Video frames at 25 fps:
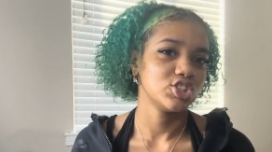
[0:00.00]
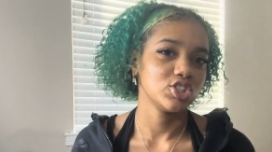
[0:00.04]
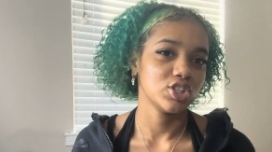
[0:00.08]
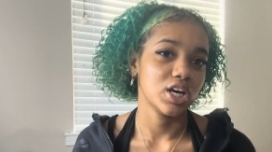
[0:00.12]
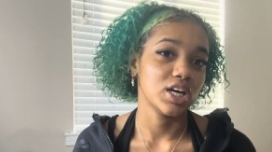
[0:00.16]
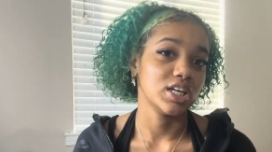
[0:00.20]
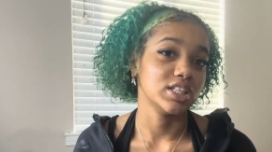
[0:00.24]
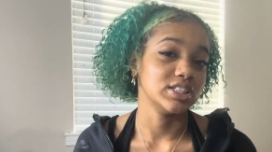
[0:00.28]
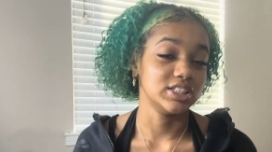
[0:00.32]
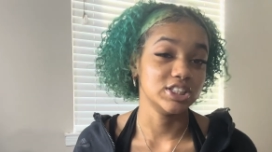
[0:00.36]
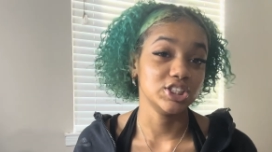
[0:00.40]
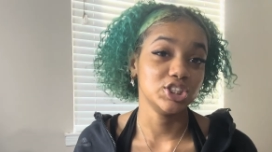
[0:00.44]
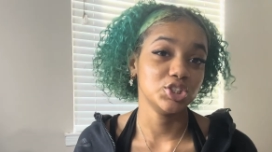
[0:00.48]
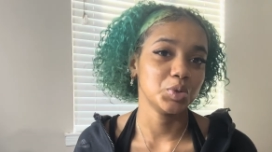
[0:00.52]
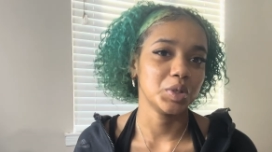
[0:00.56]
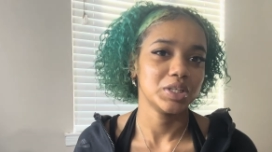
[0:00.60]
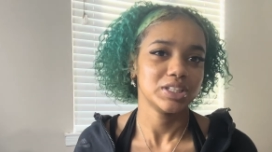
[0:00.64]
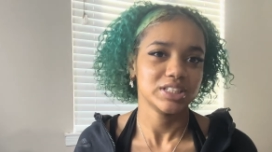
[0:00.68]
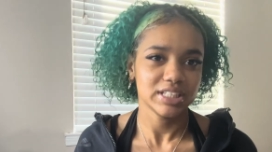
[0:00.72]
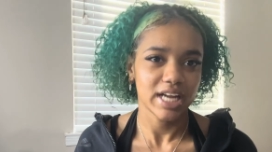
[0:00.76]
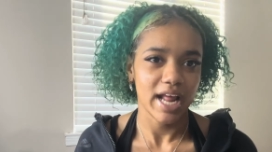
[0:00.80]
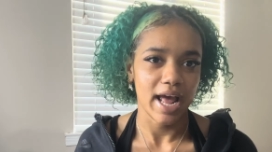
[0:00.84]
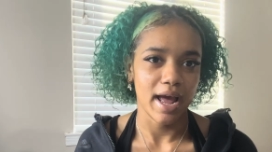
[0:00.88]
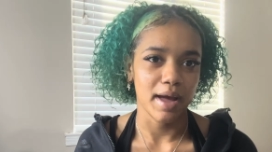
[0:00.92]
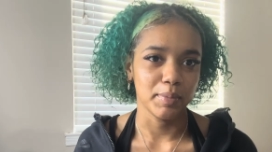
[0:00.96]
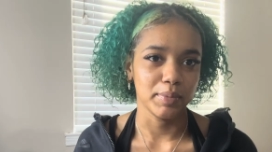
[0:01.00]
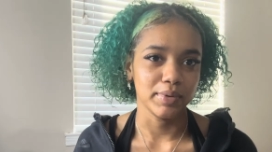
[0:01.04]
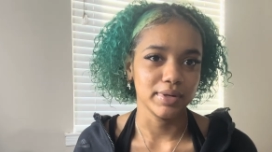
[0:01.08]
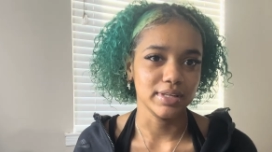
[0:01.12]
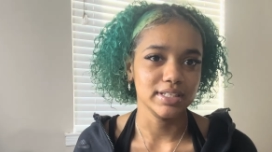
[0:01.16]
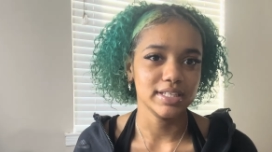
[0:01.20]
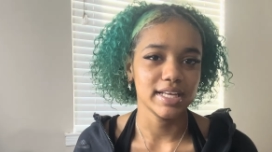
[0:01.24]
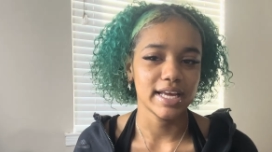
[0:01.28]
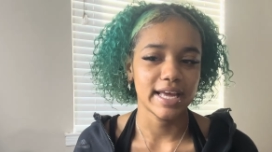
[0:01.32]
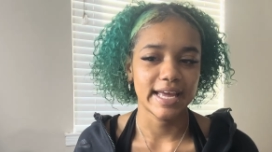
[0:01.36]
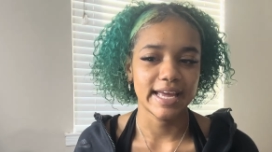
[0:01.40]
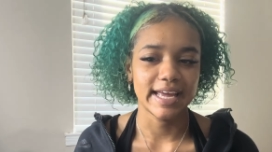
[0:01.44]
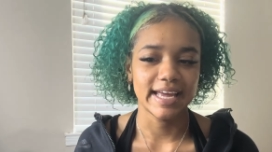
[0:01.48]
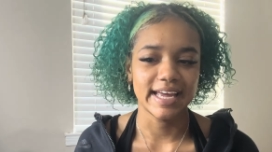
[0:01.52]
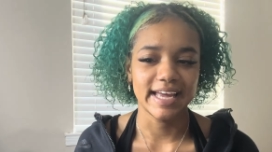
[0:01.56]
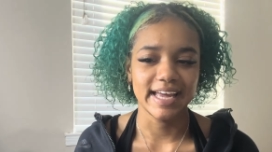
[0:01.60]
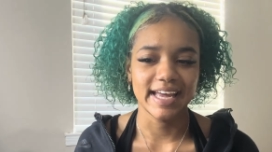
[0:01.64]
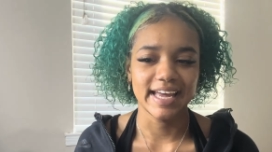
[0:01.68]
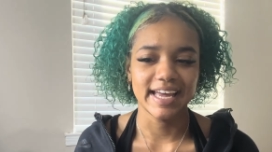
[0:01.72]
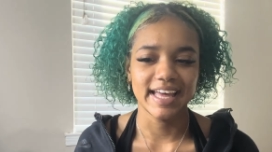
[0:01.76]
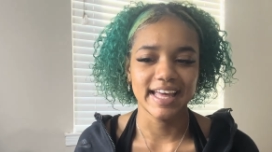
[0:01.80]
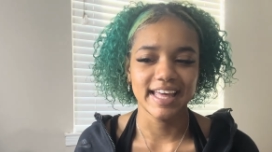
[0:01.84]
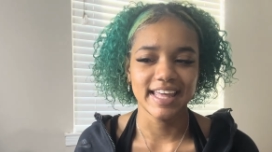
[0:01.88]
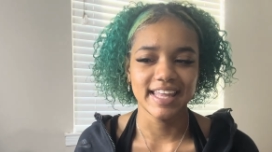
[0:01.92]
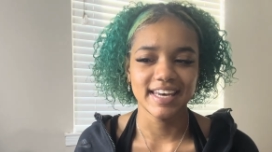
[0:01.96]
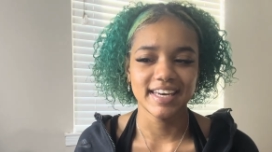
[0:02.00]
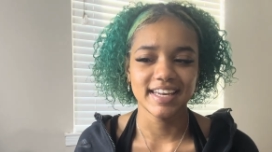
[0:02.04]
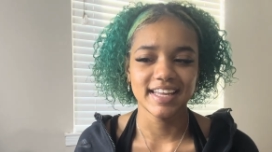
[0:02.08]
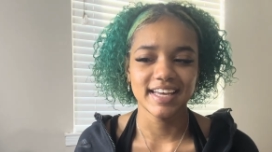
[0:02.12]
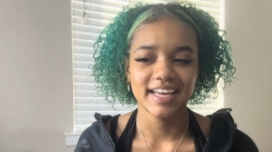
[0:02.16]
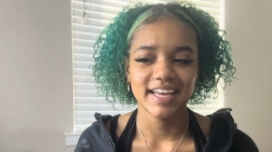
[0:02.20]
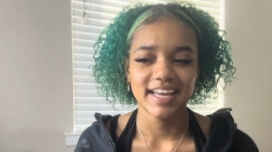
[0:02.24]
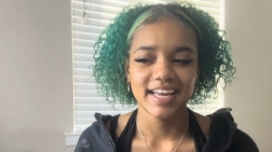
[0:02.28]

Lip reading: a situation happened, and